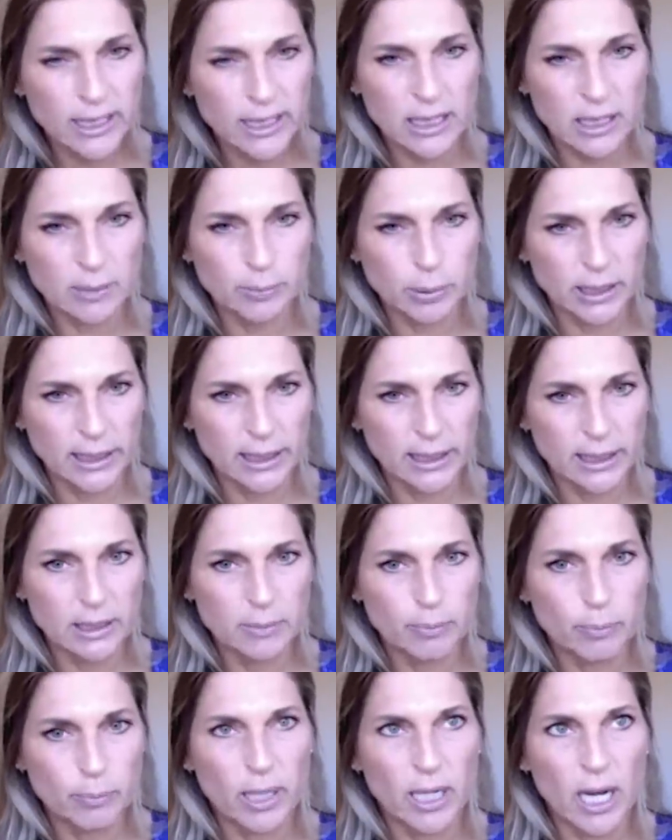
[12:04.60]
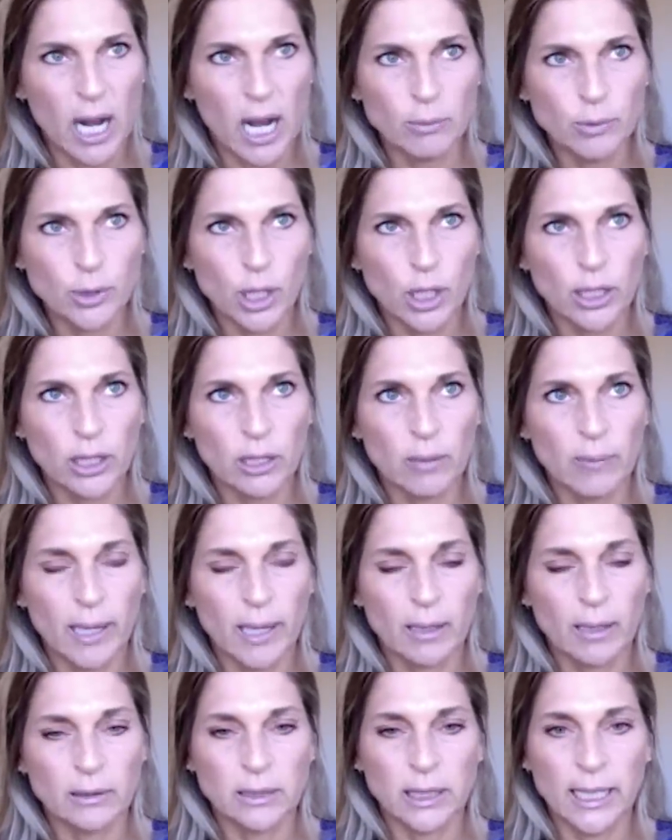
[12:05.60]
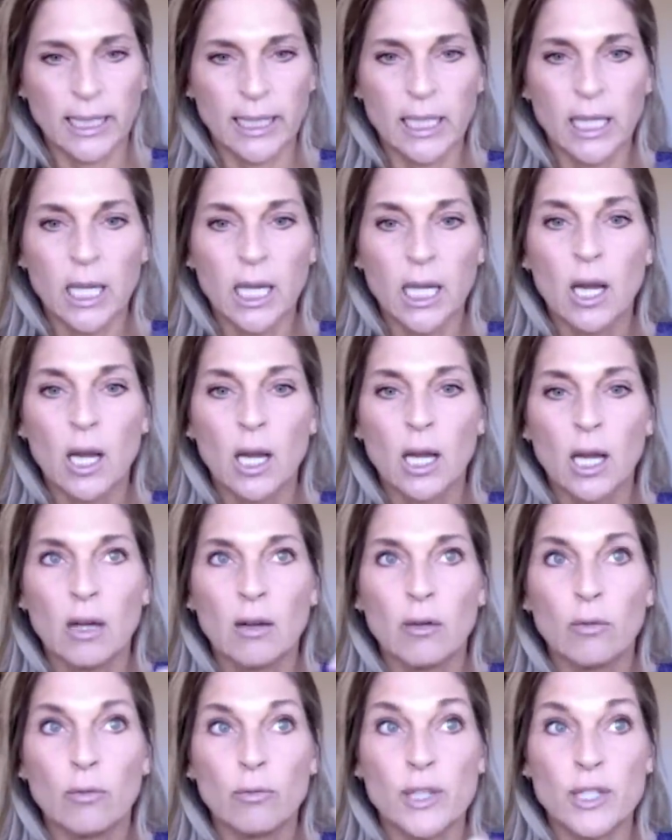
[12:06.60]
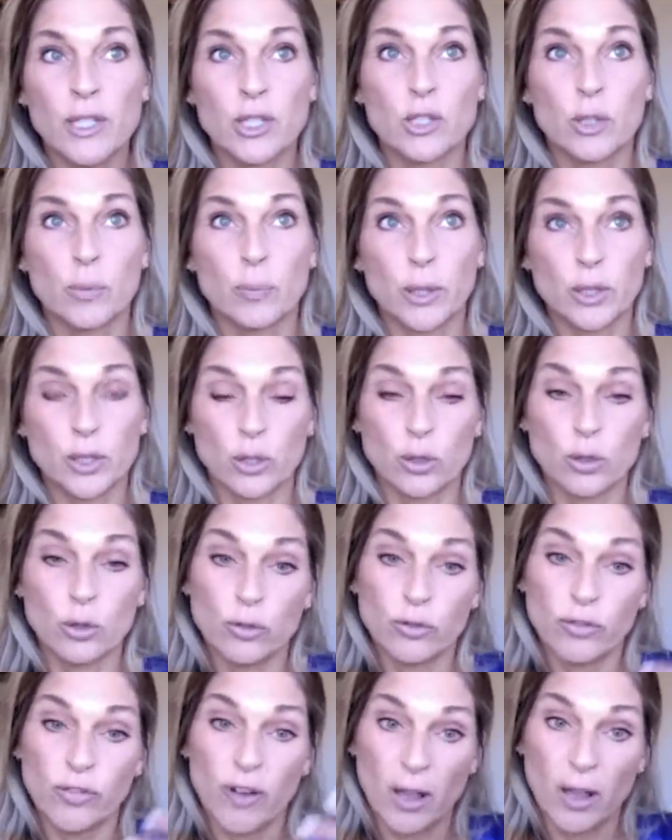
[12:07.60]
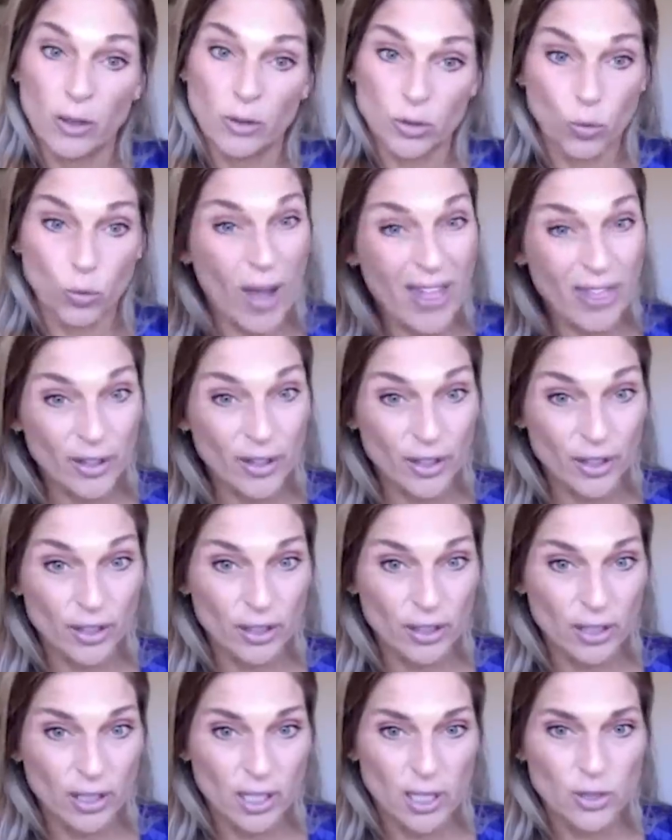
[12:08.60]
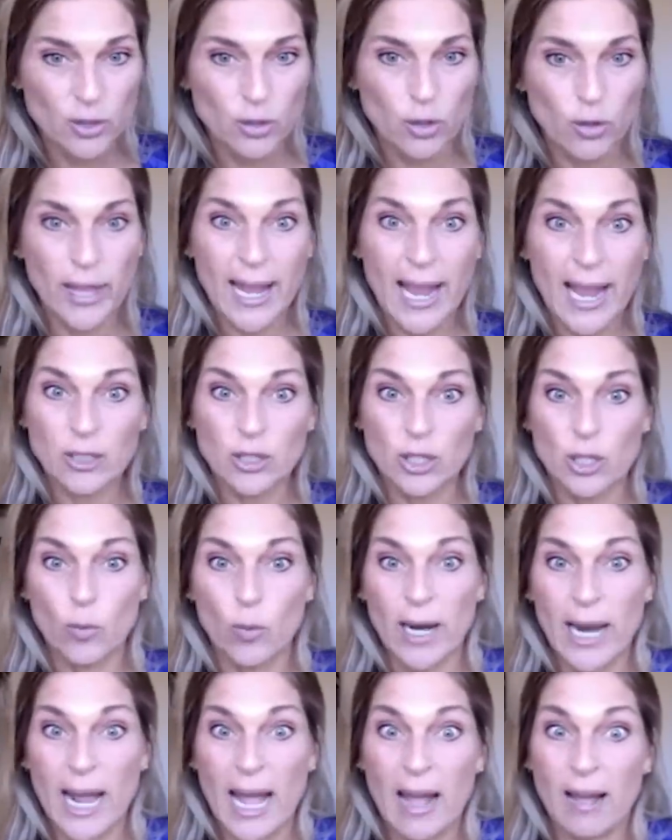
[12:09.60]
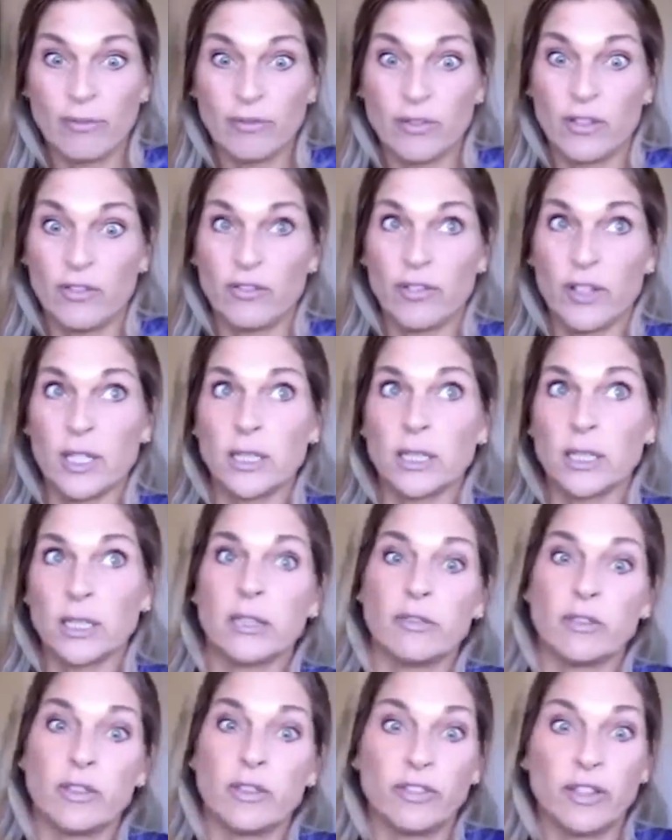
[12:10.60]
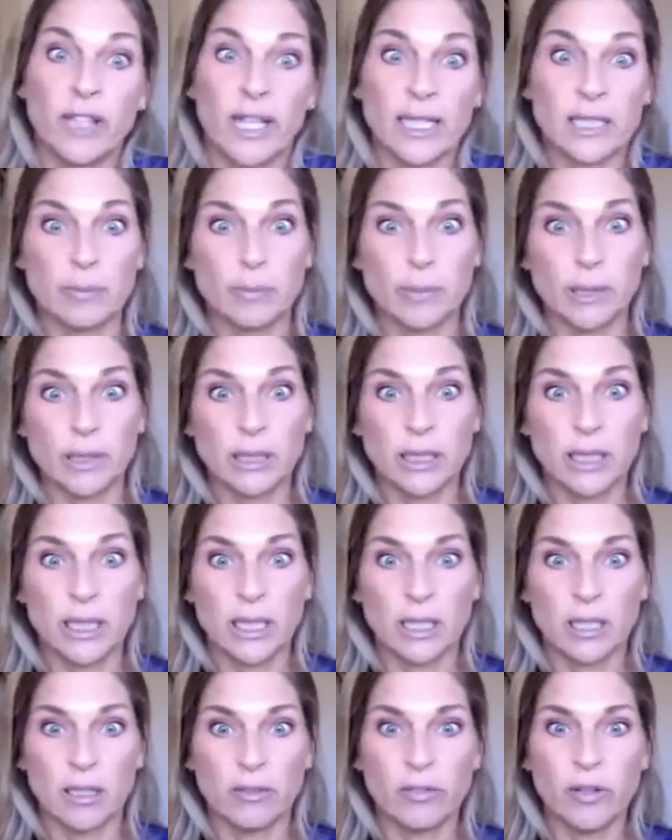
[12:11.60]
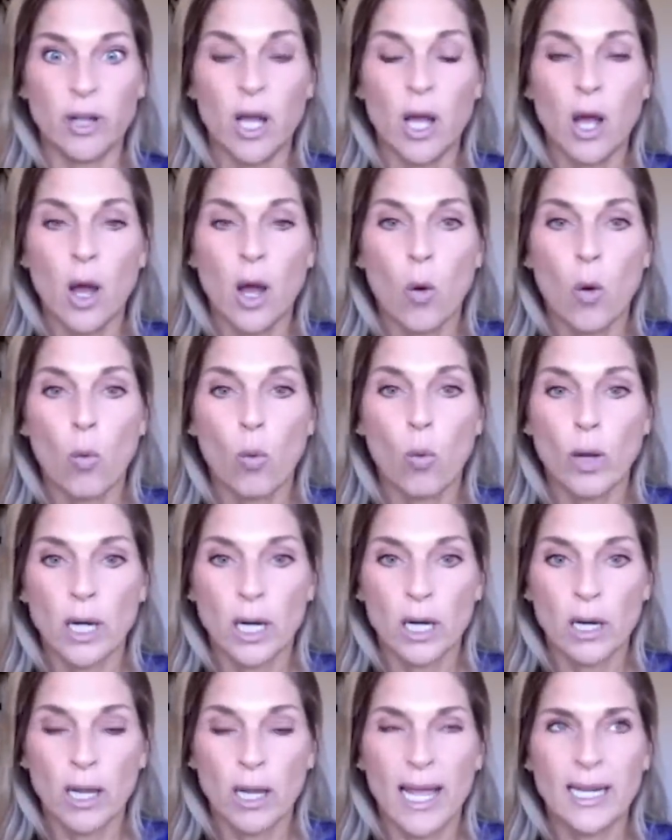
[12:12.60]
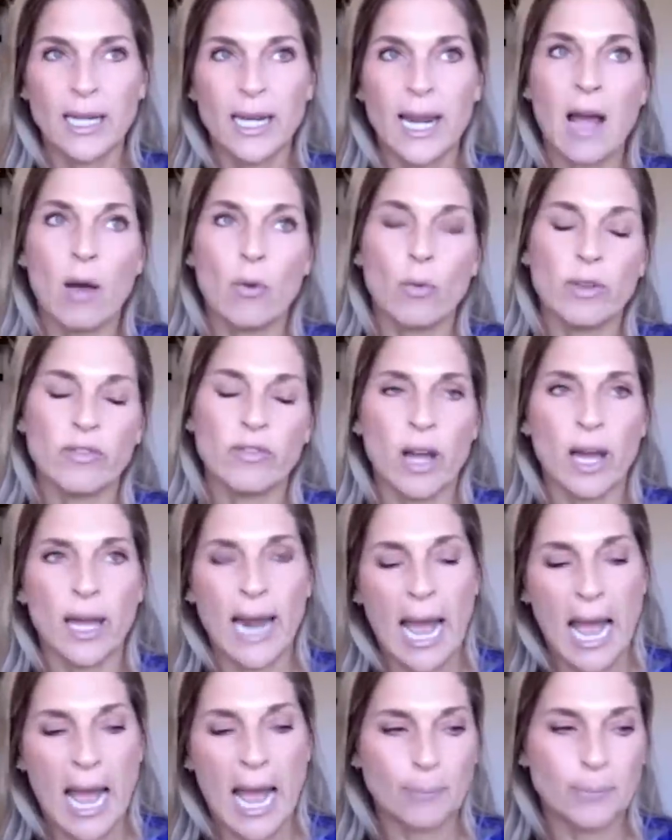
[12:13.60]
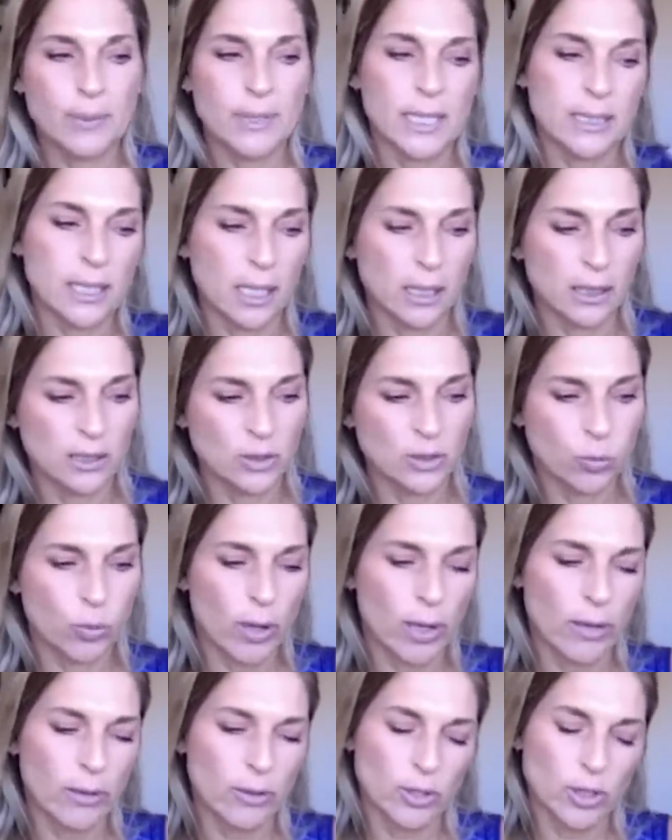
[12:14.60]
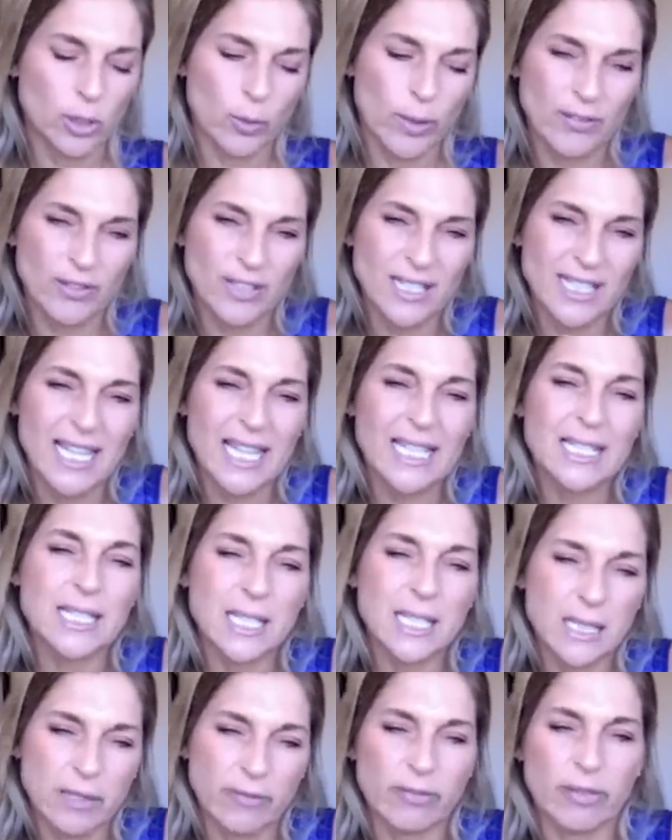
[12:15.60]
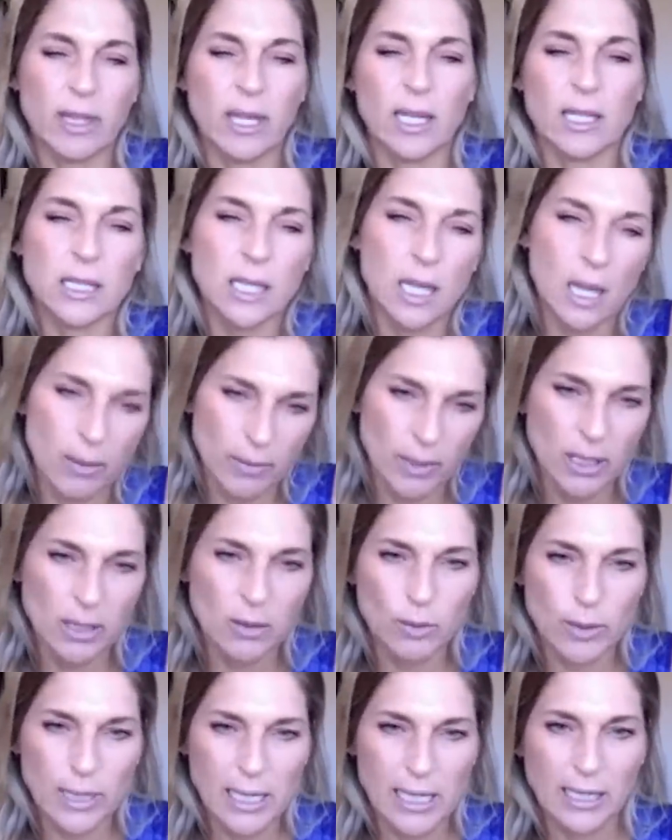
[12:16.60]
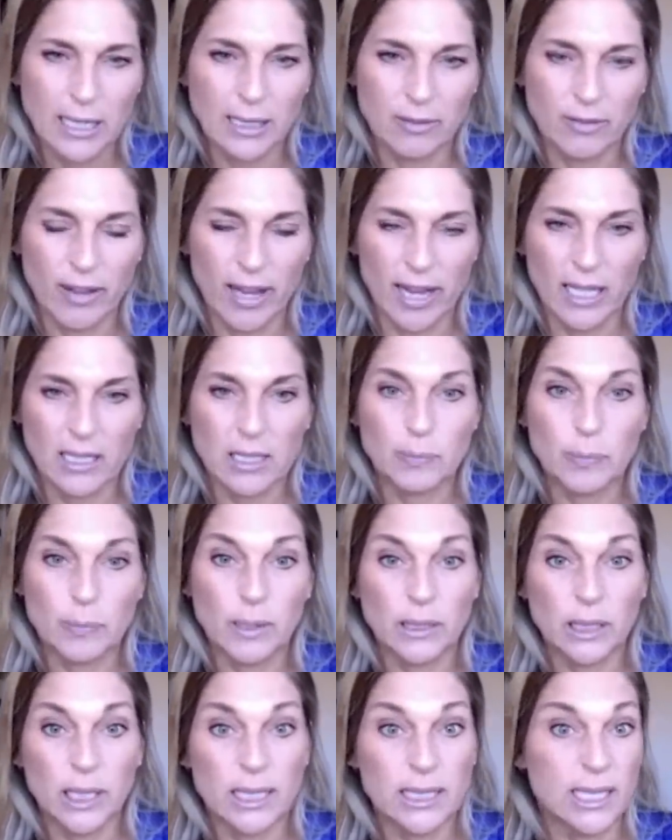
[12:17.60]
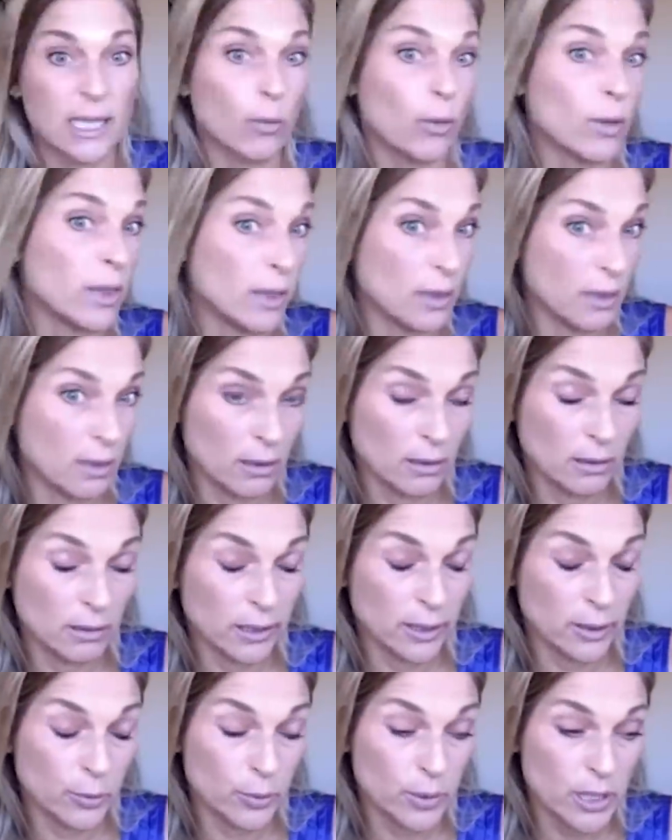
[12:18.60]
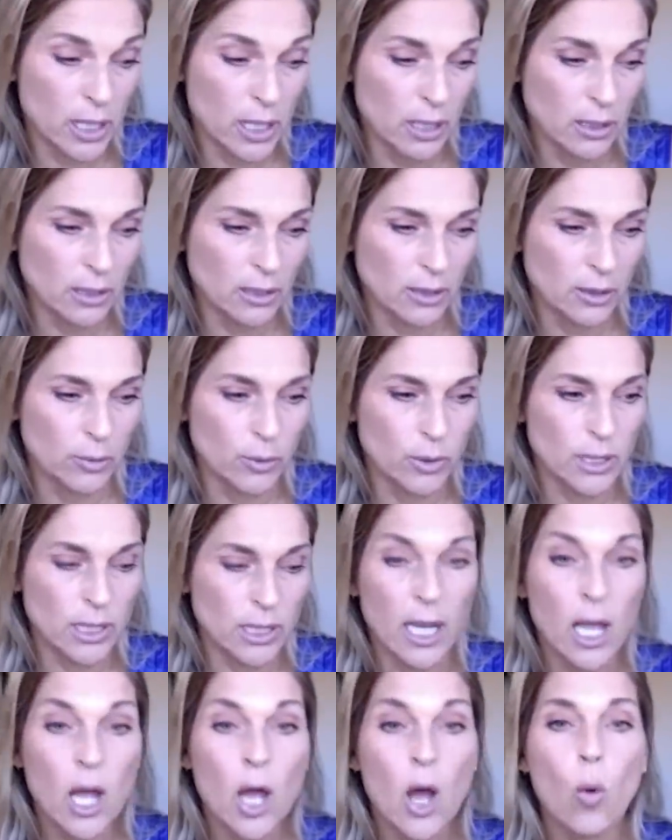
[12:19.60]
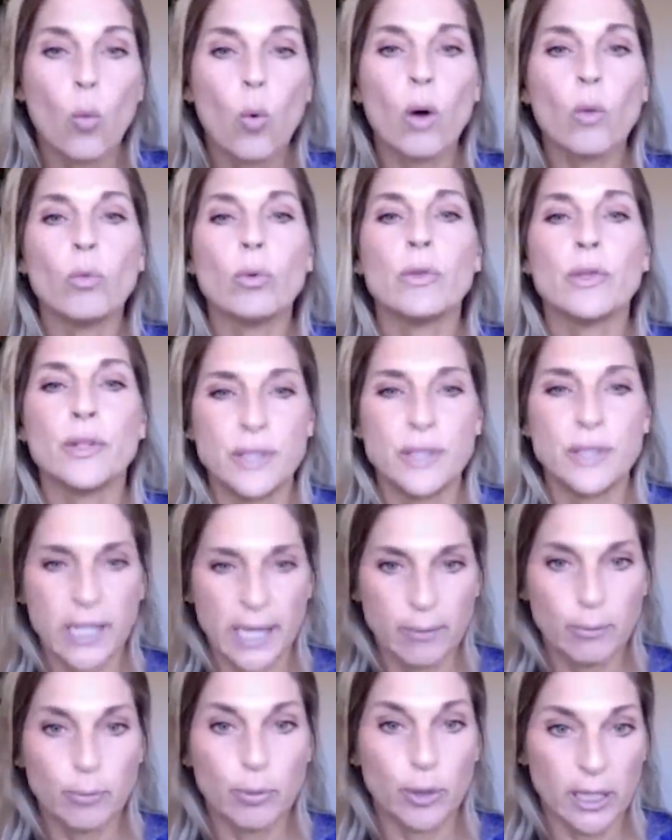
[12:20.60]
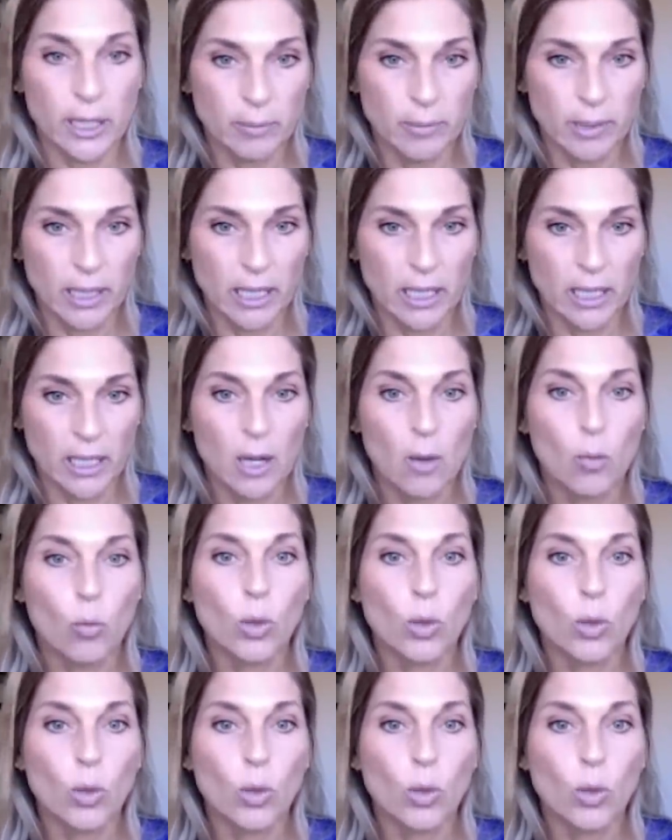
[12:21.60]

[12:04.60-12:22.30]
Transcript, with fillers: disciplined, but I'm talking about like this is a person who follows weather so they actually want to have the feeling of the flexibility of when, and now we've got apps that tell us weather. So we have senses of things coming a week in advance. But let's say when Laird was younger, it was like, what will the day bring me?